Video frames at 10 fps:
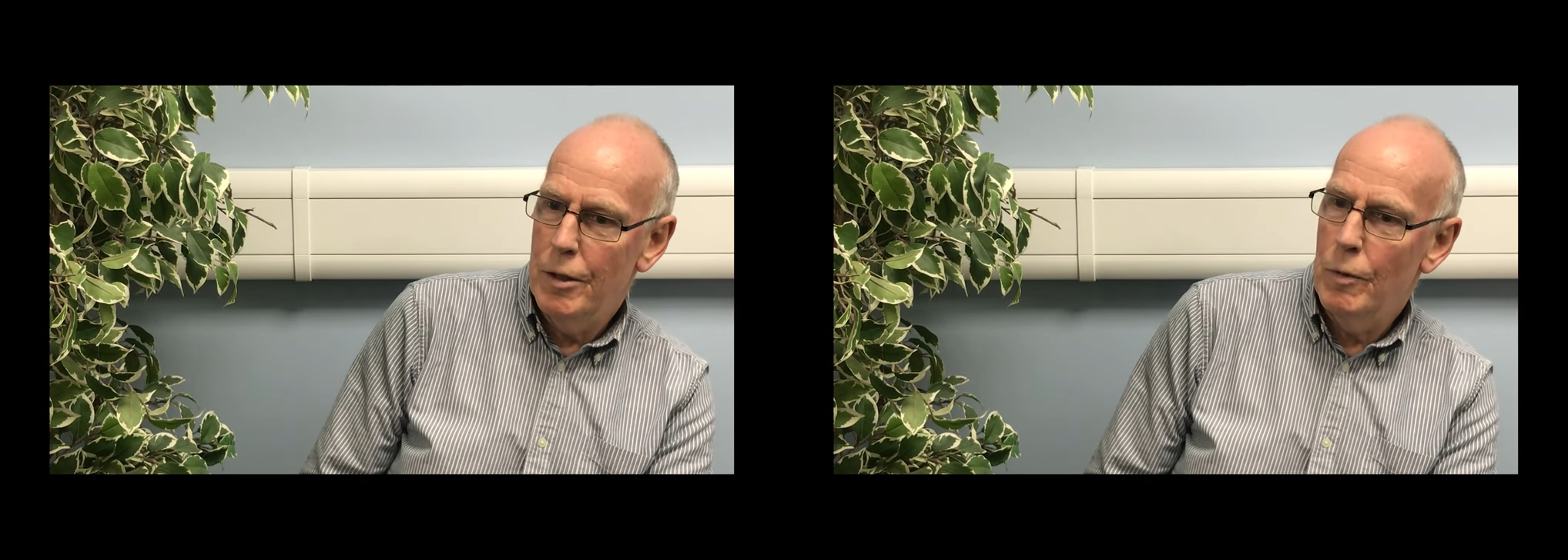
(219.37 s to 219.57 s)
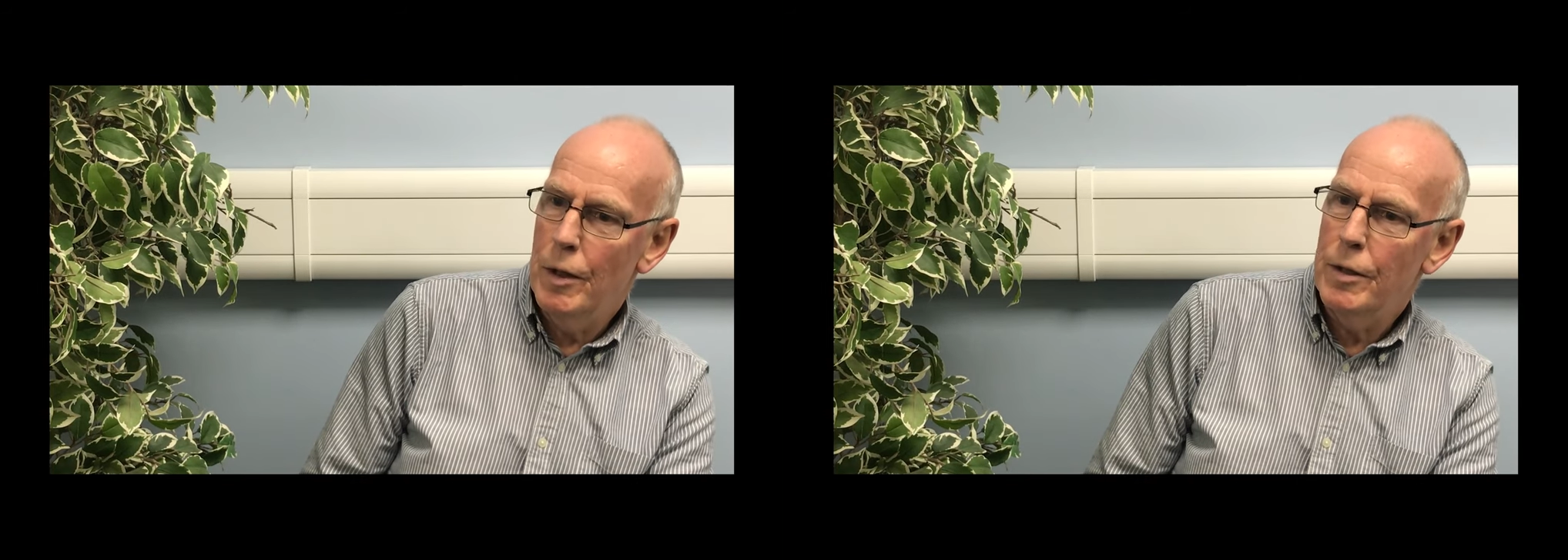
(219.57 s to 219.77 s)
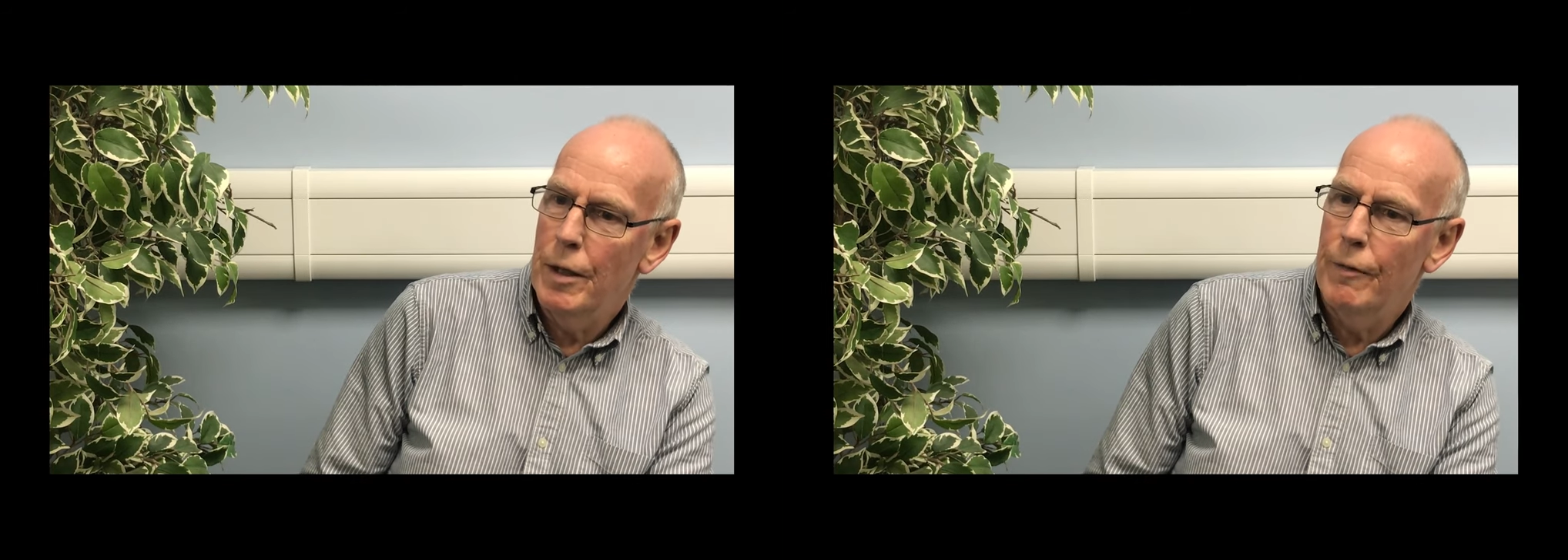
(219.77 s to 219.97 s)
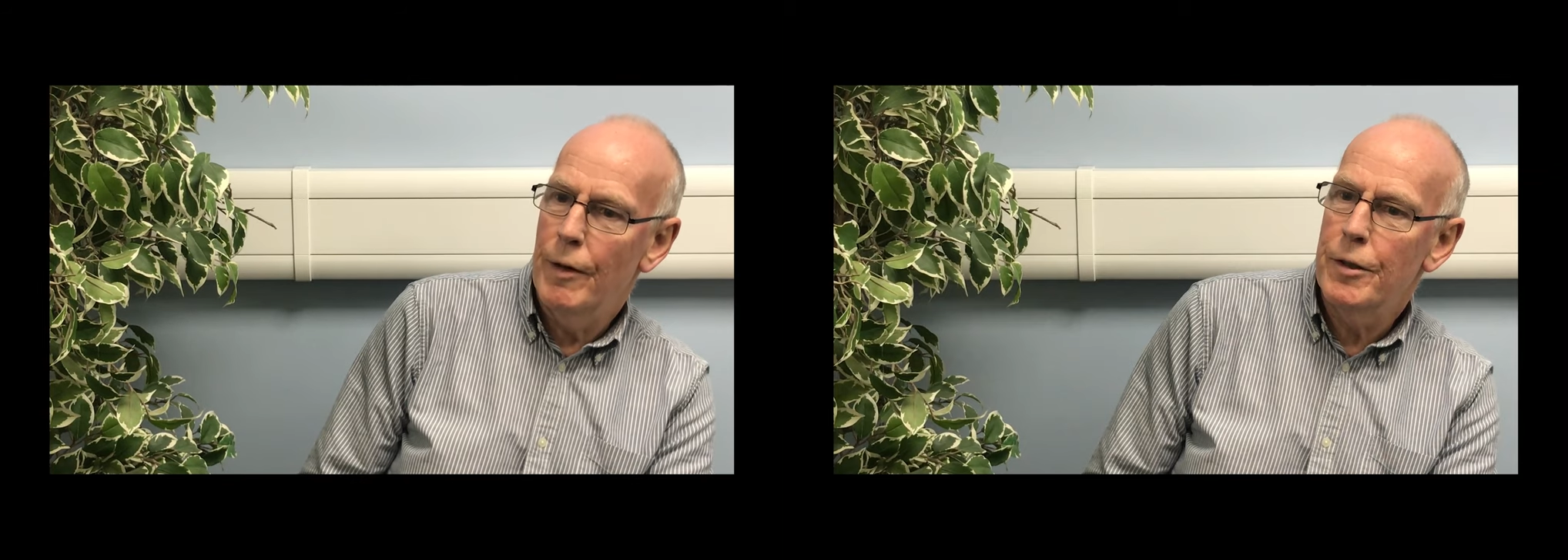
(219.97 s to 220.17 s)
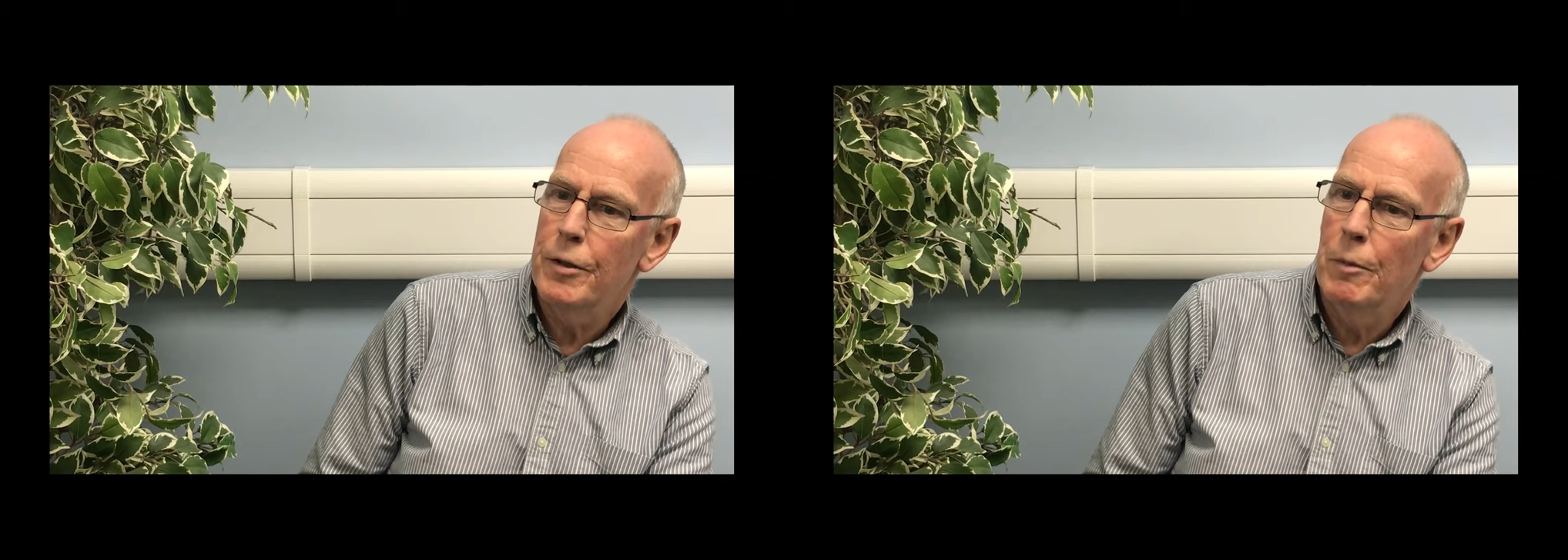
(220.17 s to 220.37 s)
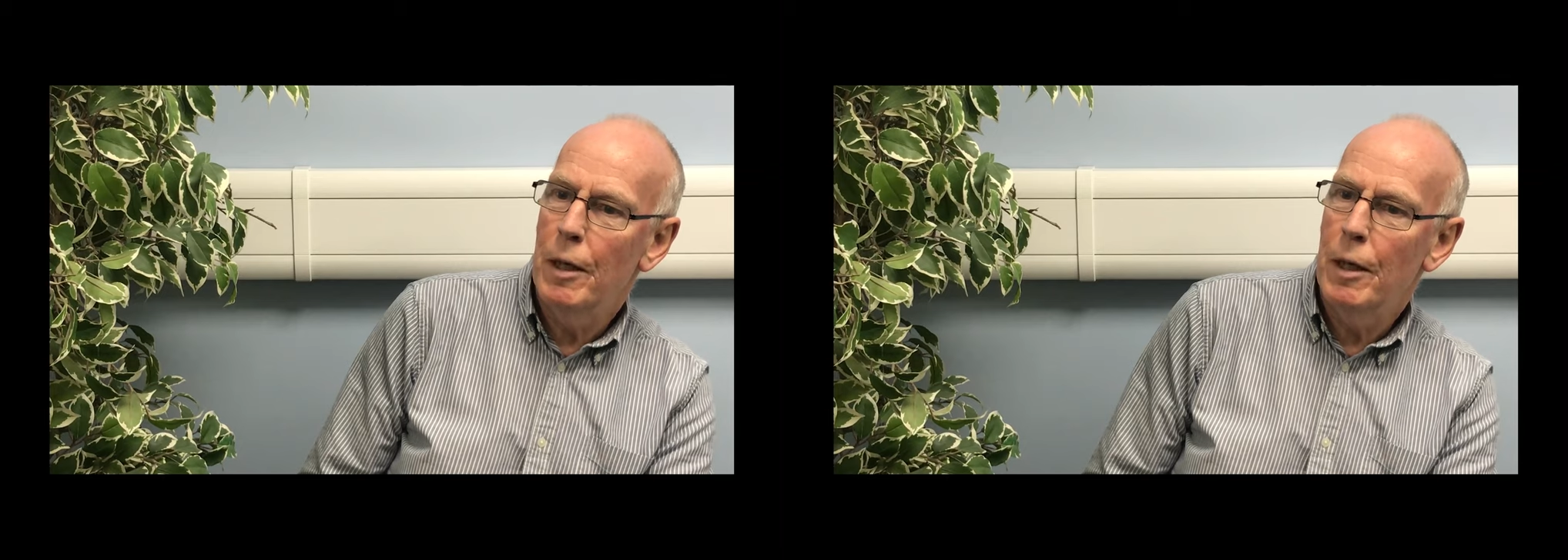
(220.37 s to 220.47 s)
to which they've had some